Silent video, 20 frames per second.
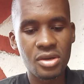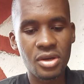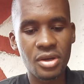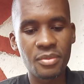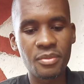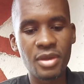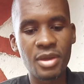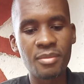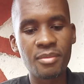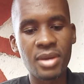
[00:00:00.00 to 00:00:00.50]

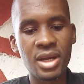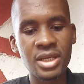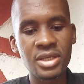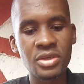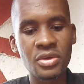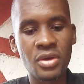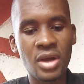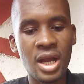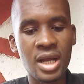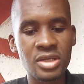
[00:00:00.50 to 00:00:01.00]
Remember,
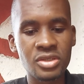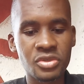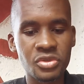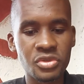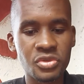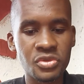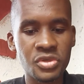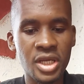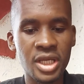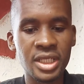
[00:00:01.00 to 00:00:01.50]
you are to
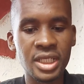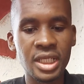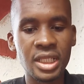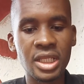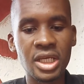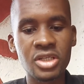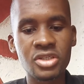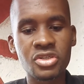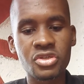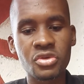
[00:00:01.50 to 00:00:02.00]
do an
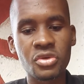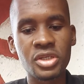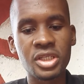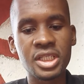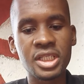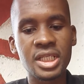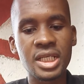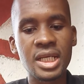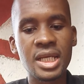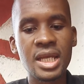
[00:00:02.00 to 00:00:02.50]

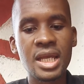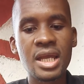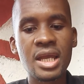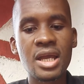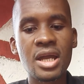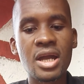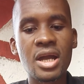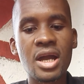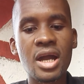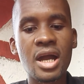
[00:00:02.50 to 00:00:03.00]
electronic
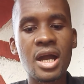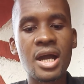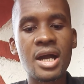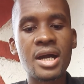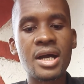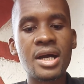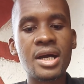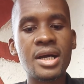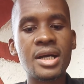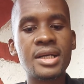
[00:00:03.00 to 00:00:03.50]

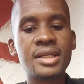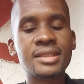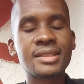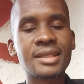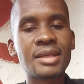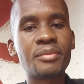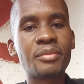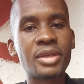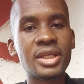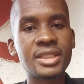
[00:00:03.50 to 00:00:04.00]

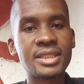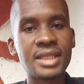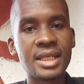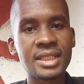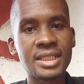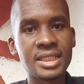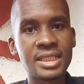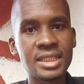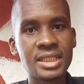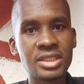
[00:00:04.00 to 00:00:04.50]
templates
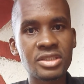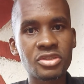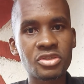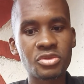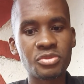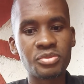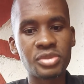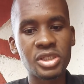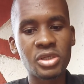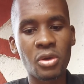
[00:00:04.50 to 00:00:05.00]
that it is
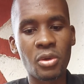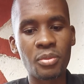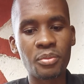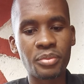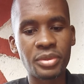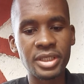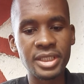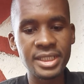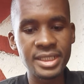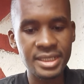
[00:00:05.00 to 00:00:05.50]
to be
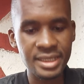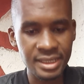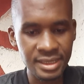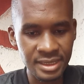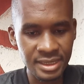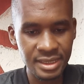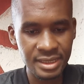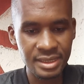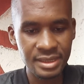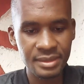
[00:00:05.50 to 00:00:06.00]

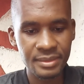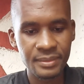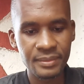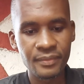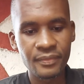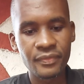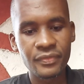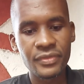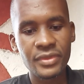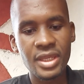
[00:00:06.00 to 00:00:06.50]
completed,
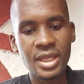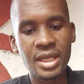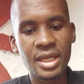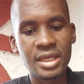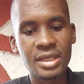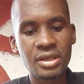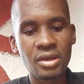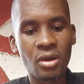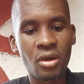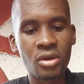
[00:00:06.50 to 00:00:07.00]

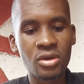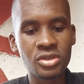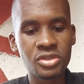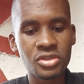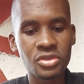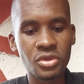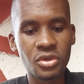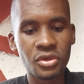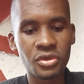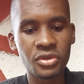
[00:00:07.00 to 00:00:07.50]
and
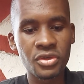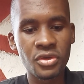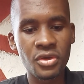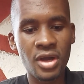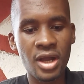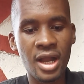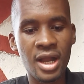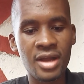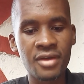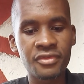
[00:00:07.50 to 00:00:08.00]
also you
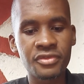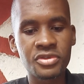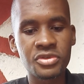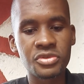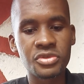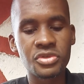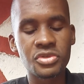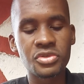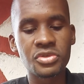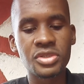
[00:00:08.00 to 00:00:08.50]
have
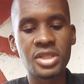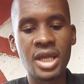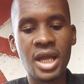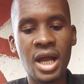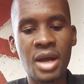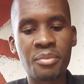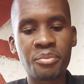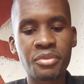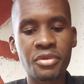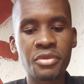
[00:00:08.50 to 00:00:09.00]
to do the
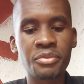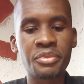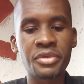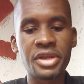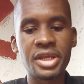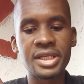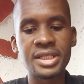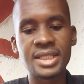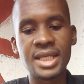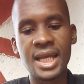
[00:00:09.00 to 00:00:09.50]

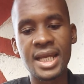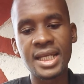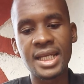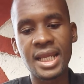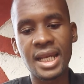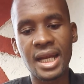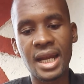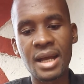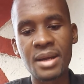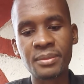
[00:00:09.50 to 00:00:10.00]
appropriate
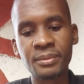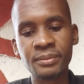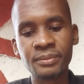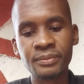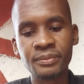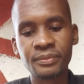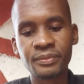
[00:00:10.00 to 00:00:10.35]
diagram,